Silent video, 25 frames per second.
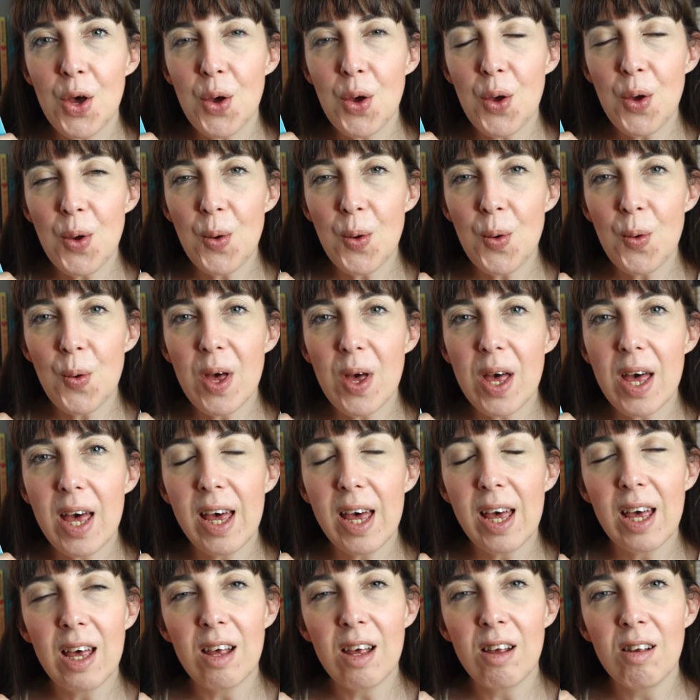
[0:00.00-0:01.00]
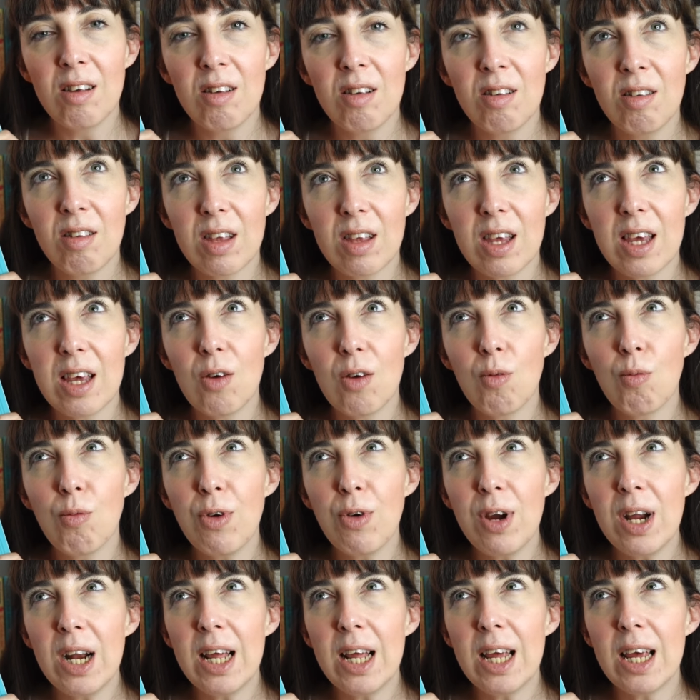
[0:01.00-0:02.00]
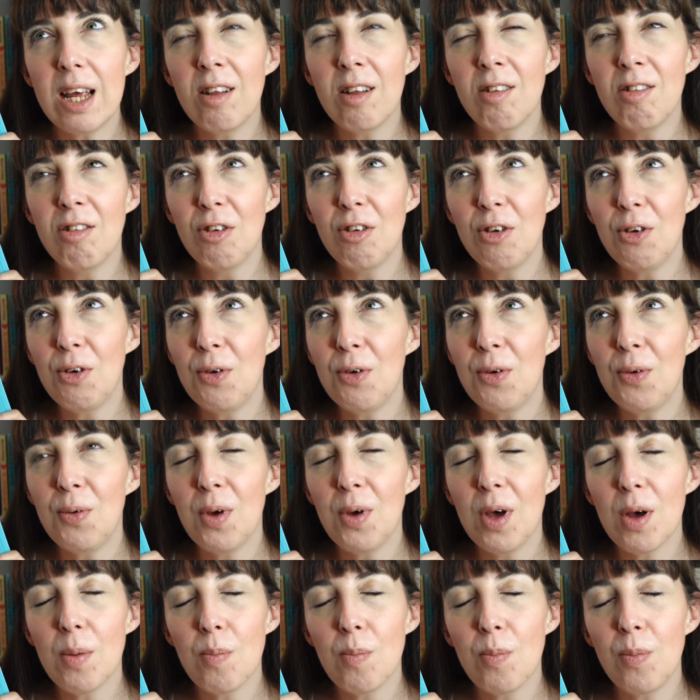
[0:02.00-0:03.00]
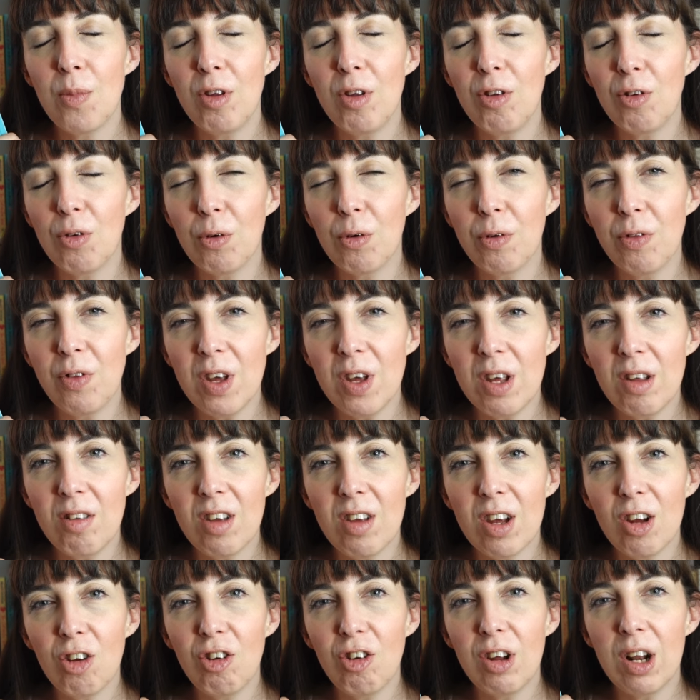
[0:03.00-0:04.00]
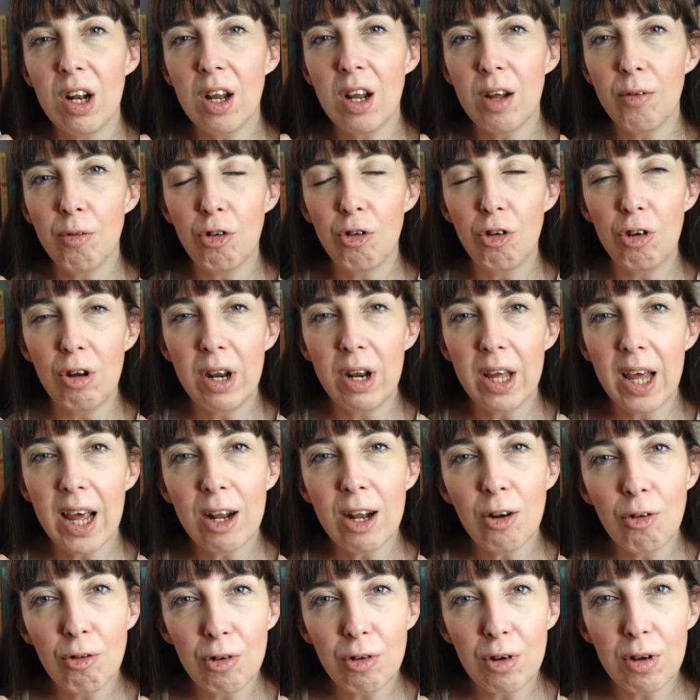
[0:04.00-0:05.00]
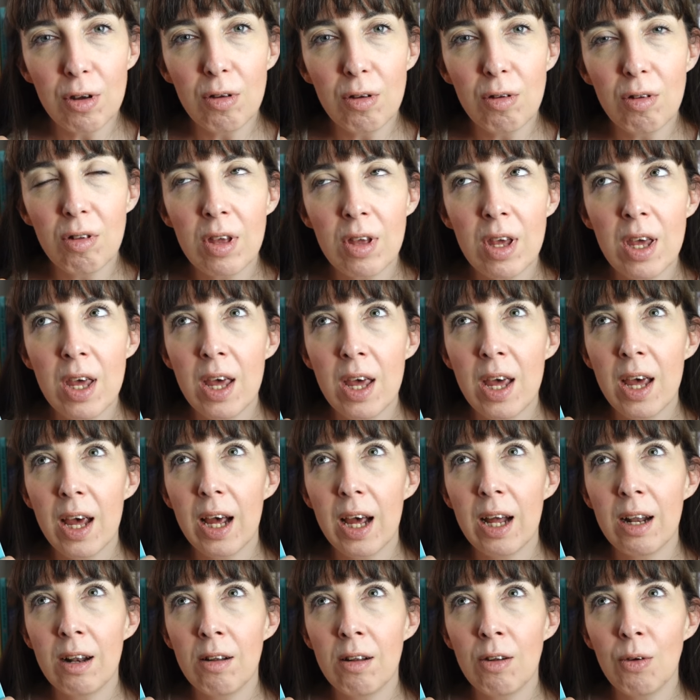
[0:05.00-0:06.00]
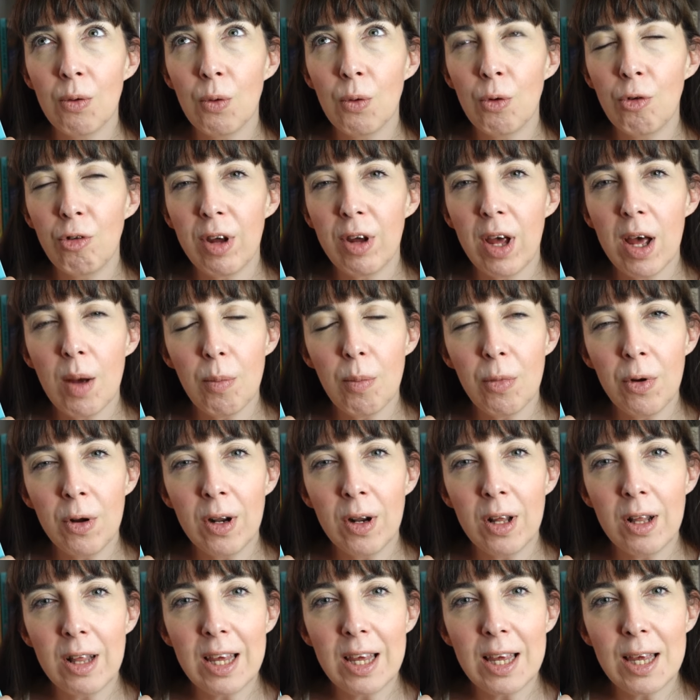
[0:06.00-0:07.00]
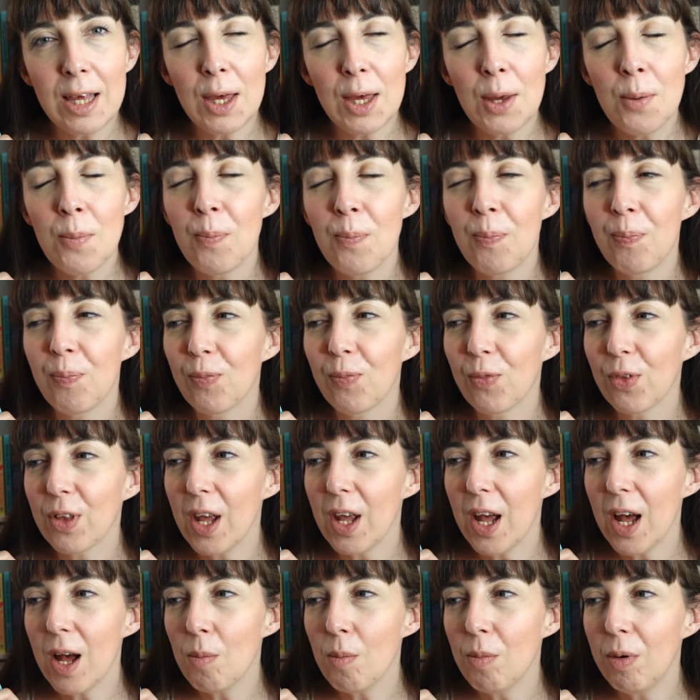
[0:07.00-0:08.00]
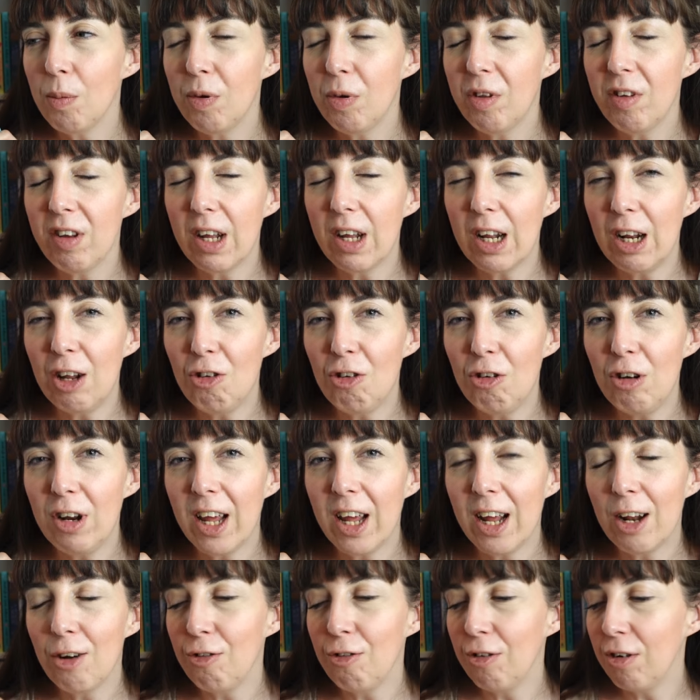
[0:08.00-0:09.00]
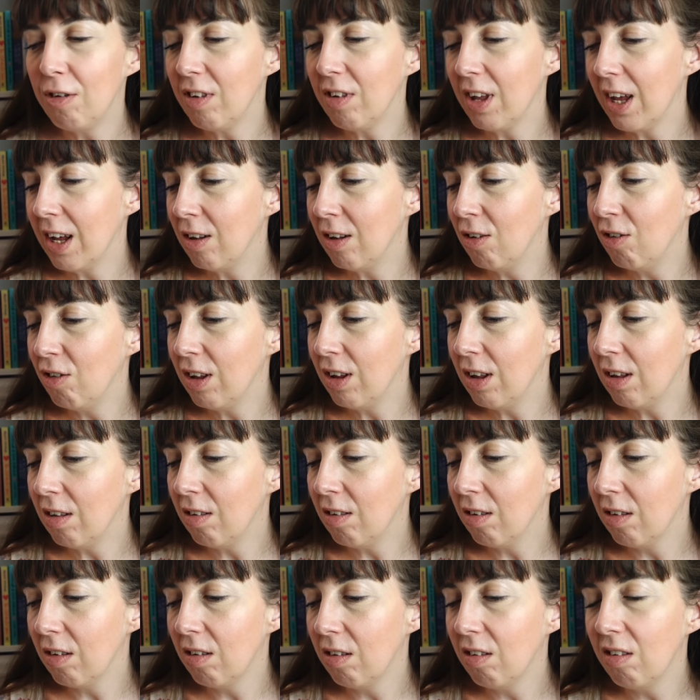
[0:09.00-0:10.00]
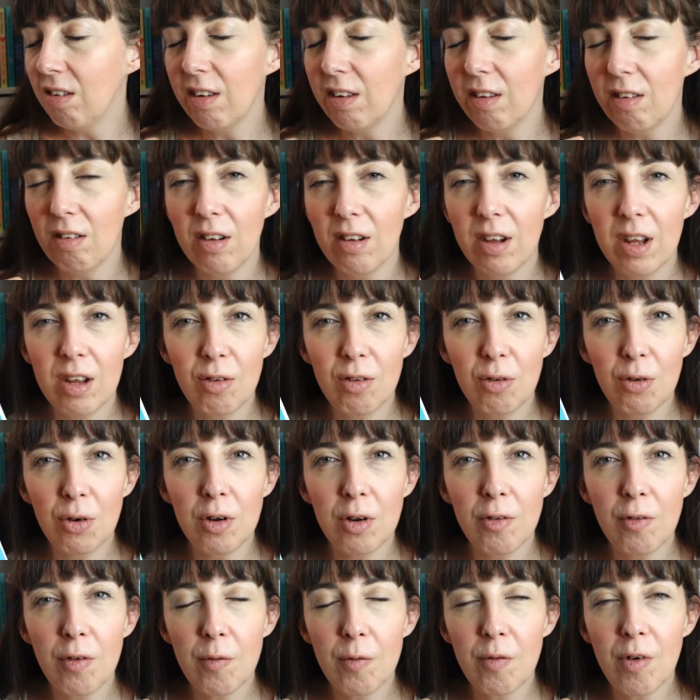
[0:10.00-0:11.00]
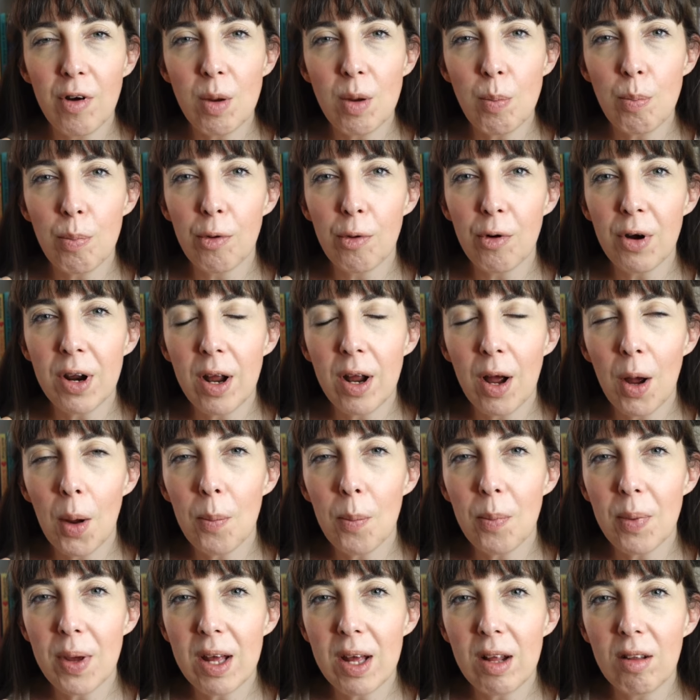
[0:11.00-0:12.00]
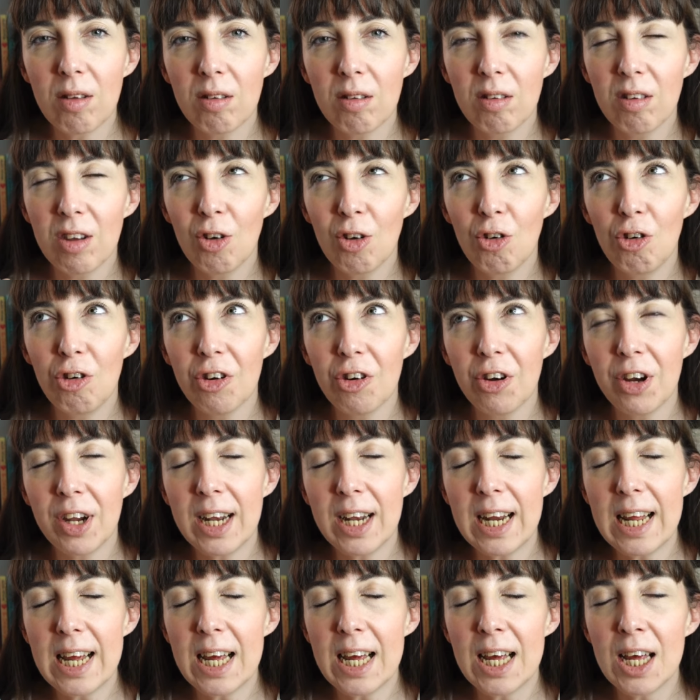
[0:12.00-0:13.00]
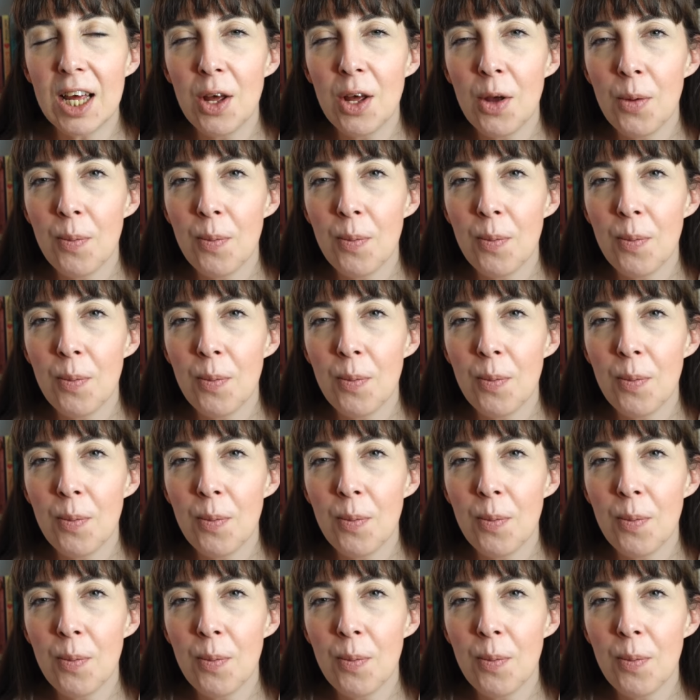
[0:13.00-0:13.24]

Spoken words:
who is really into musical theatre. She loves Julie Andrews and Audrey Hepburn, I think, but particularly Julie Andrews, and she's sort of a very bright, upbeat, sunshiny,